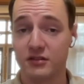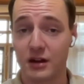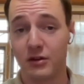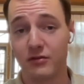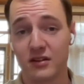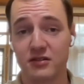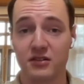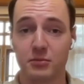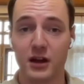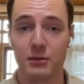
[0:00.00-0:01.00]
some
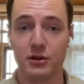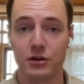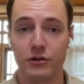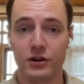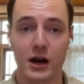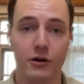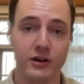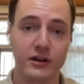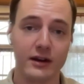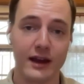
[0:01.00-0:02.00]
investors maybe don't count
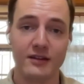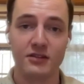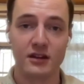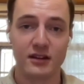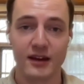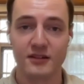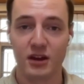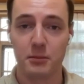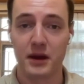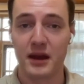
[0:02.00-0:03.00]
it against the tax
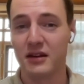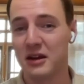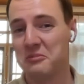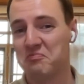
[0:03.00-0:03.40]
they paid.